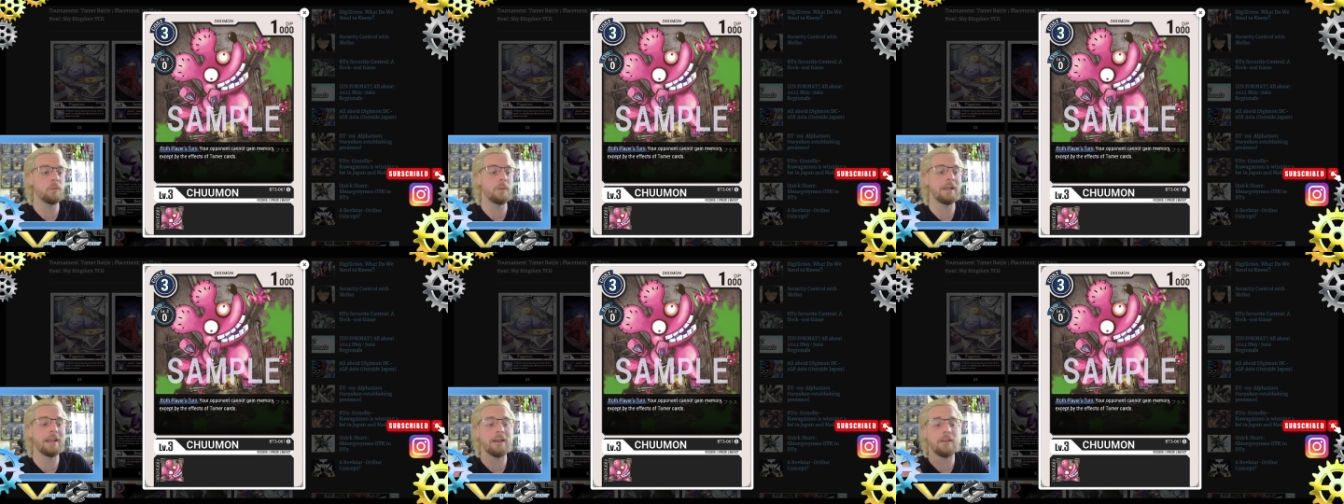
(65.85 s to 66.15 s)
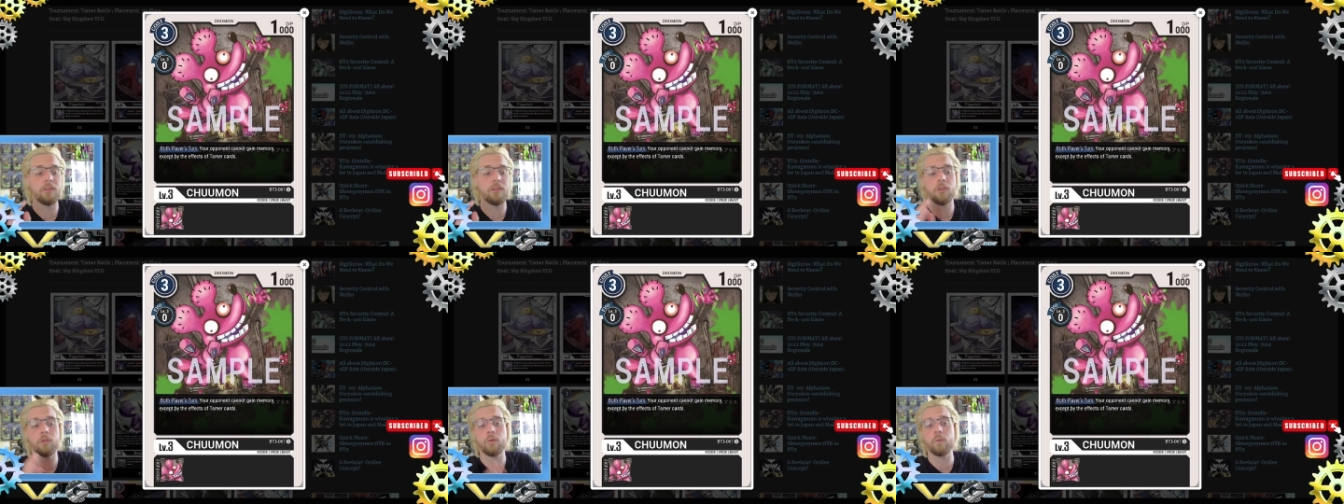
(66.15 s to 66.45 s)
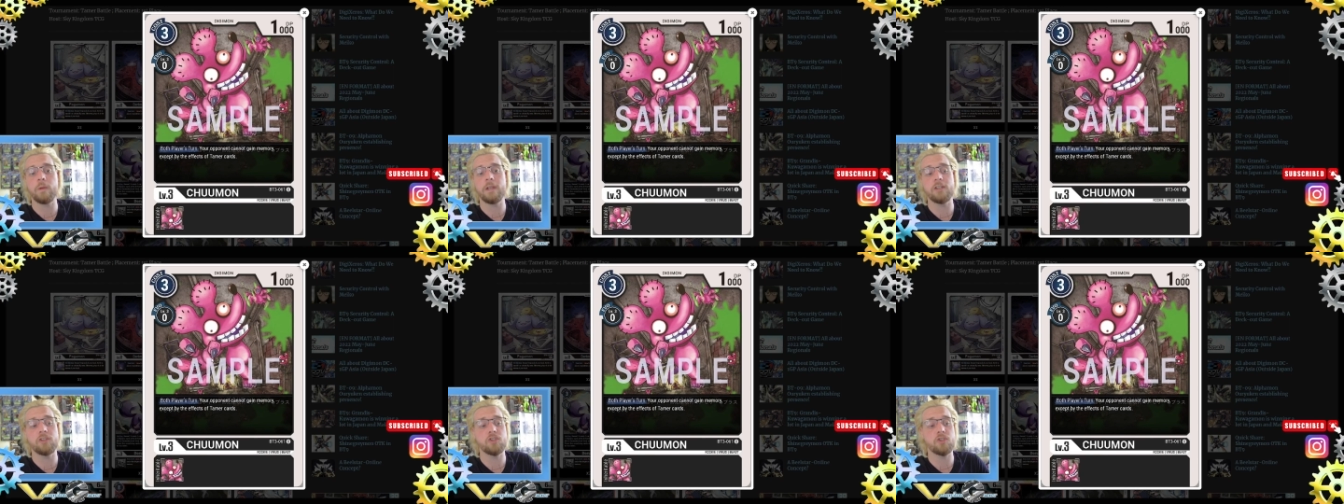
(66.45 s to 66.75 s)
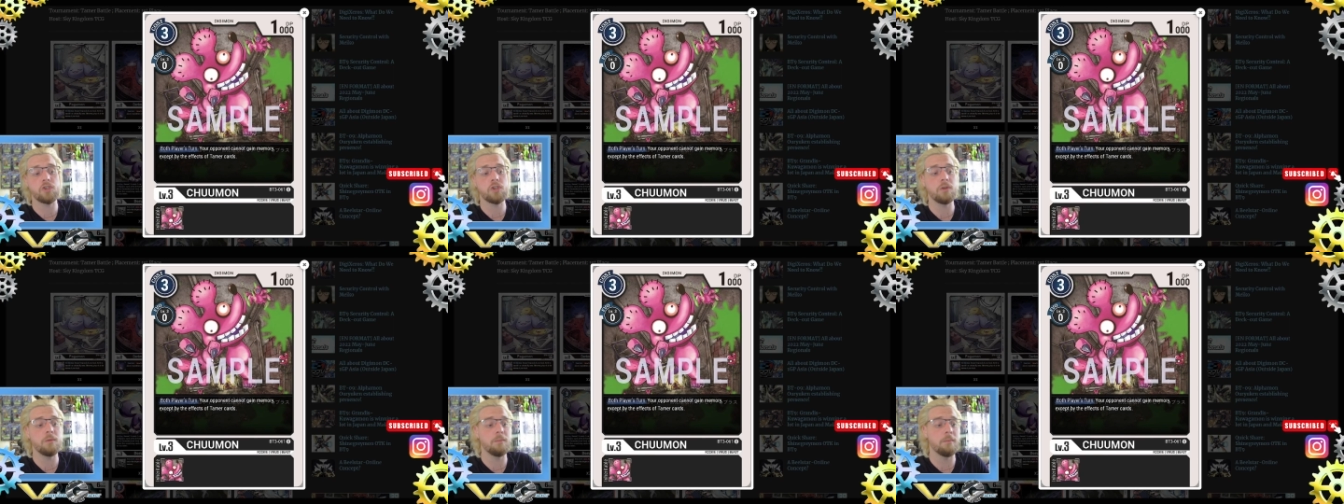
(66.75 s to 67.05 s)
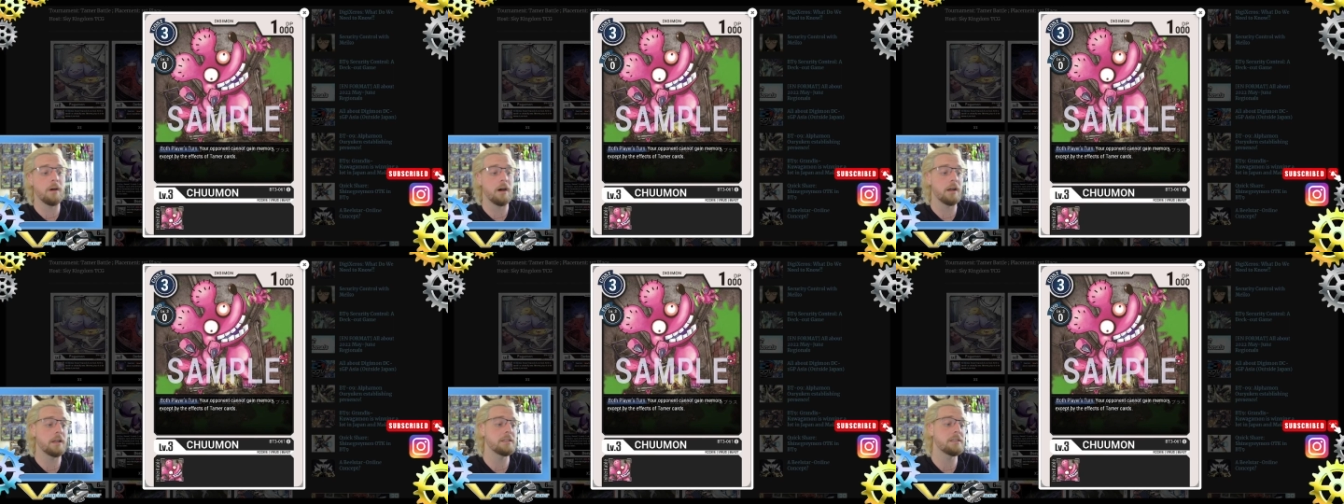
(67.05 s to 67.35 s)
We have 3
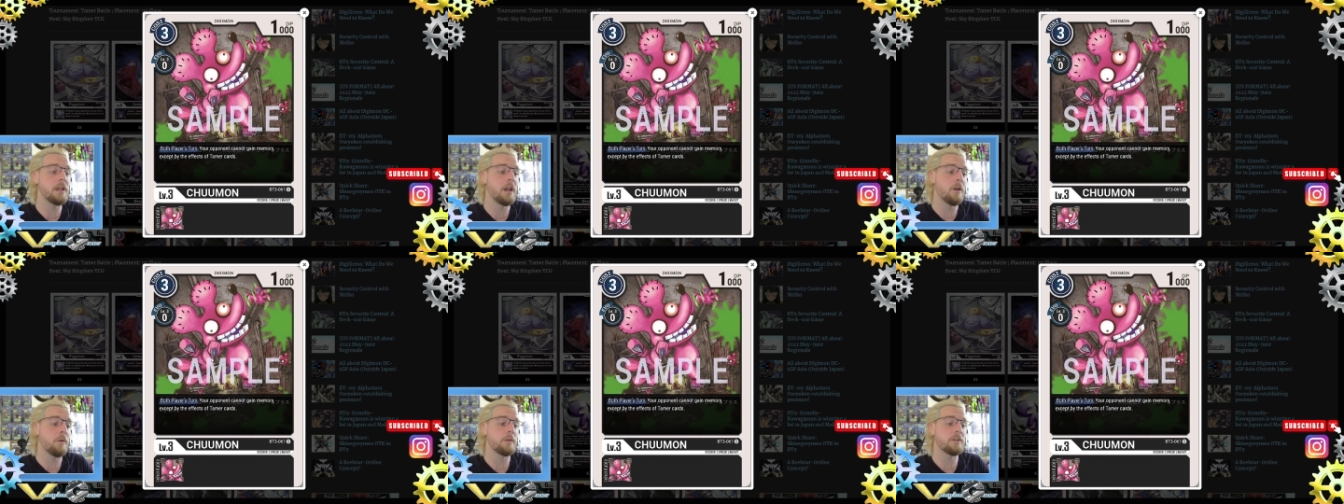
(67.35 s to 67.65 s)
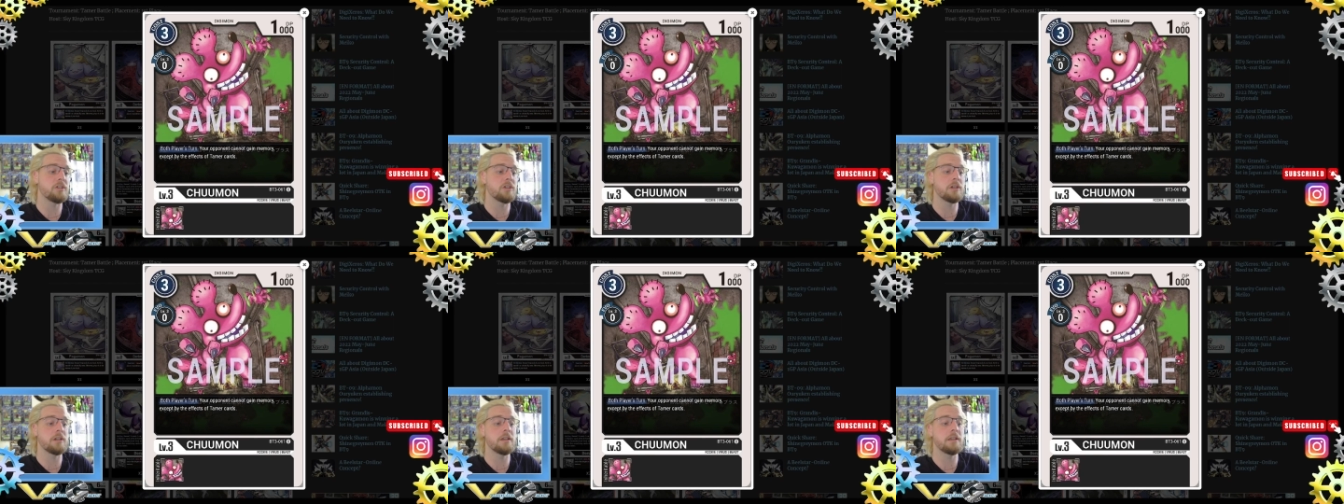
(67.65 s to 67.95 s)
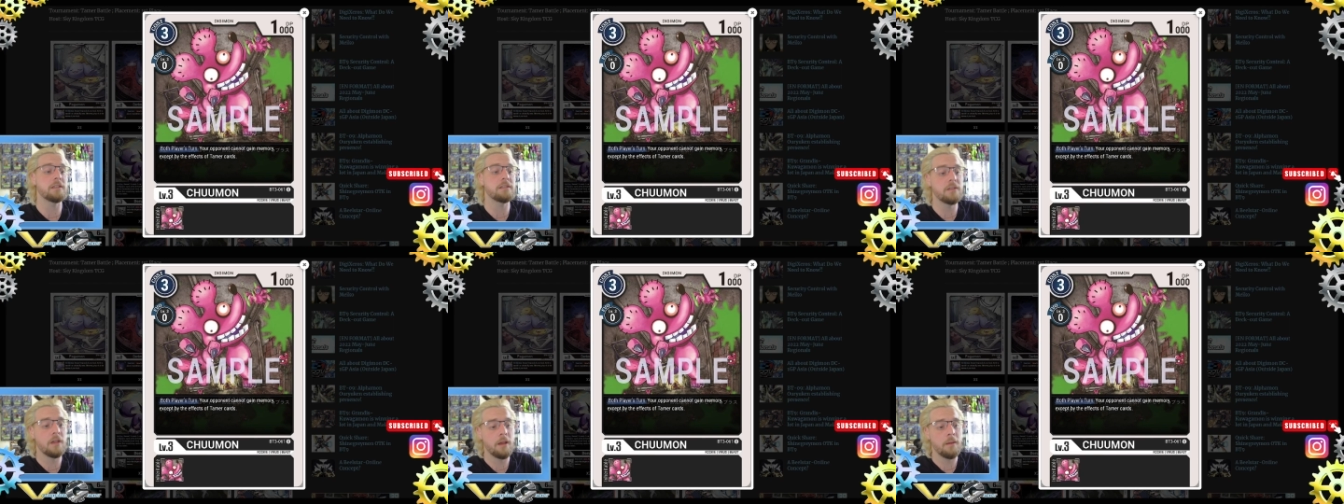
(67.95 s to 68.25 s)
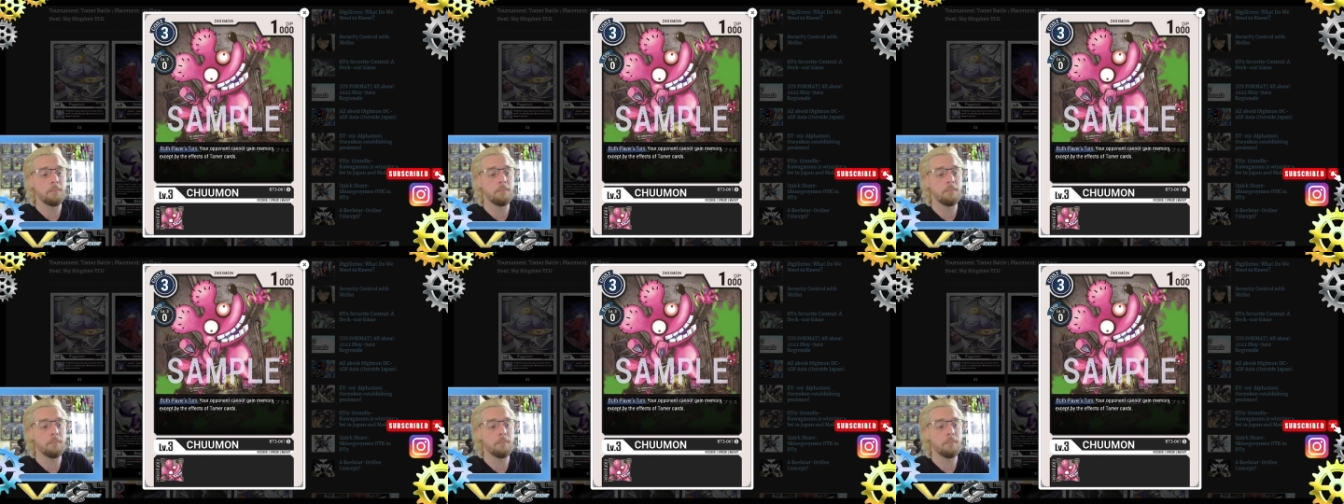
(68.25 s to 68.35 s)
Chumons, which is